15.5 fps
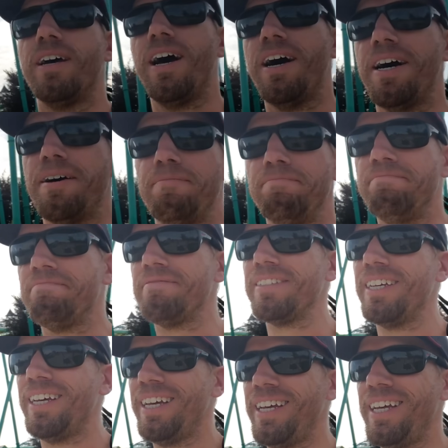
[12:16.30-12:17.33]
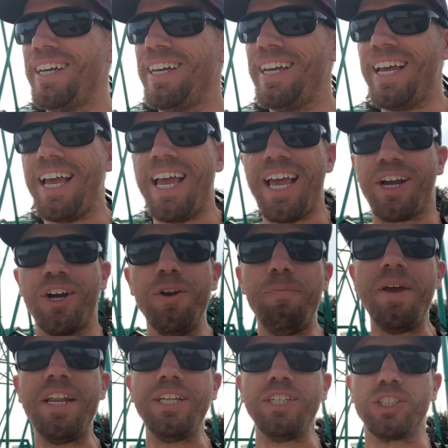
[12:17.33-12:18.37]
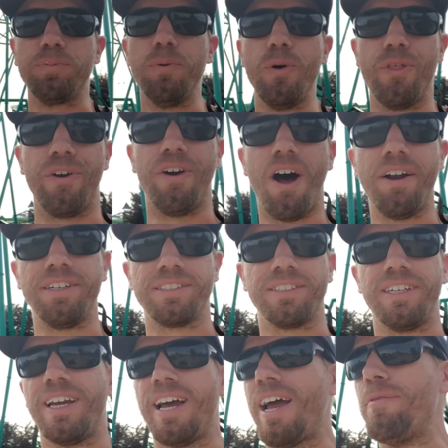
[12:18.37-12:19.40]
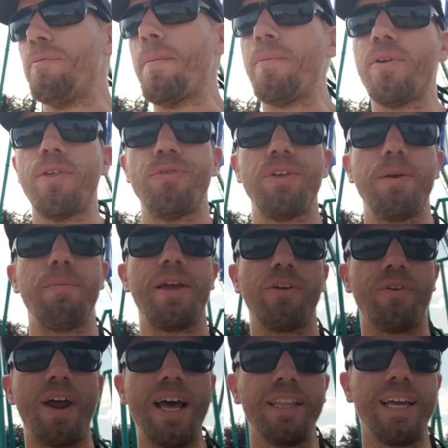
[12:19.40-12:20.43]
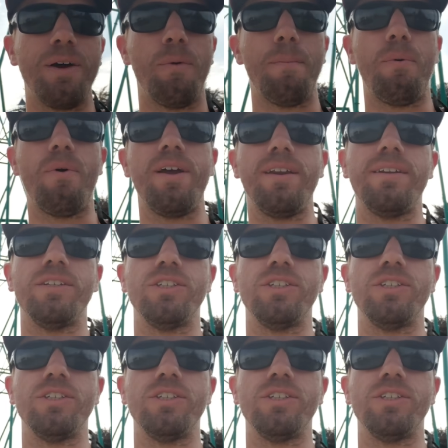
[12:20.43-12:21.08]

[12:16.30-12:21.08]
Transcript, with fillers: Um, it couldn't be any smoother, honestly. I remember the thing being rattly at one point,